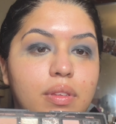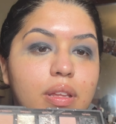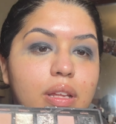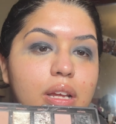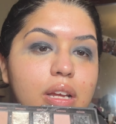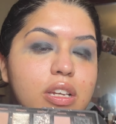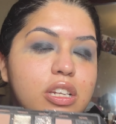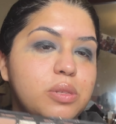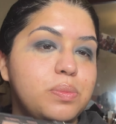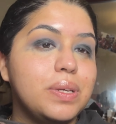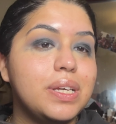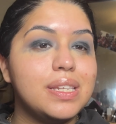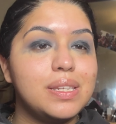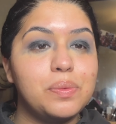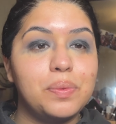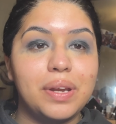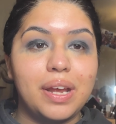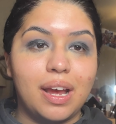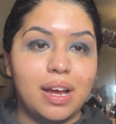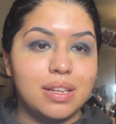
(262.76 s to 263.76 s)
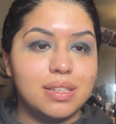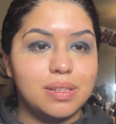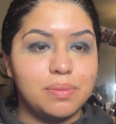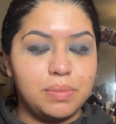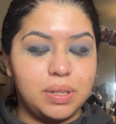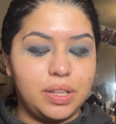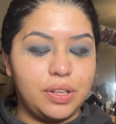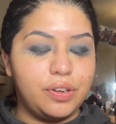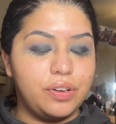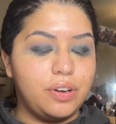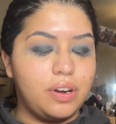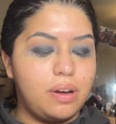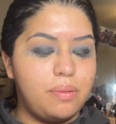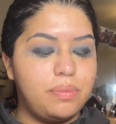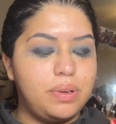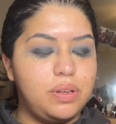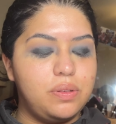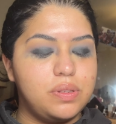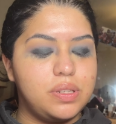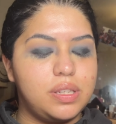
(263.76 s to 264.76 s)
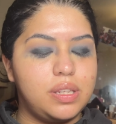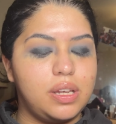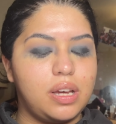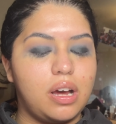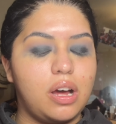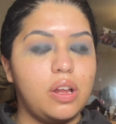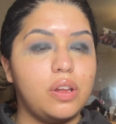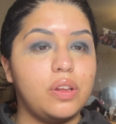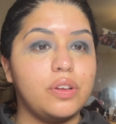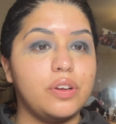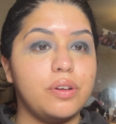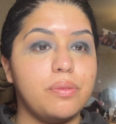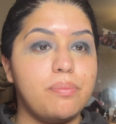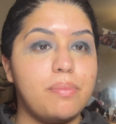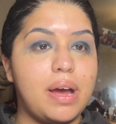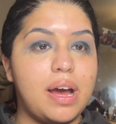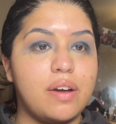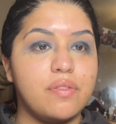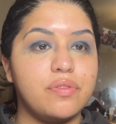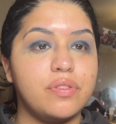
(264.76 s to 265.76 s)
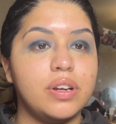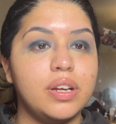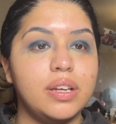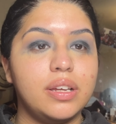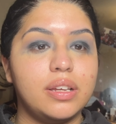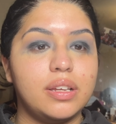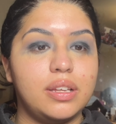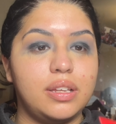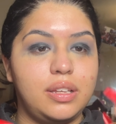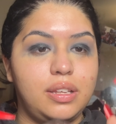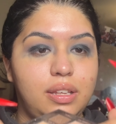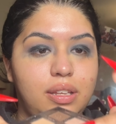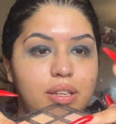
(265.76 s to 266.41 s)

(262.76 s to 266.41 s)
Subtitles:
And just because I want to add some glitter, I'm going to use the color Maverick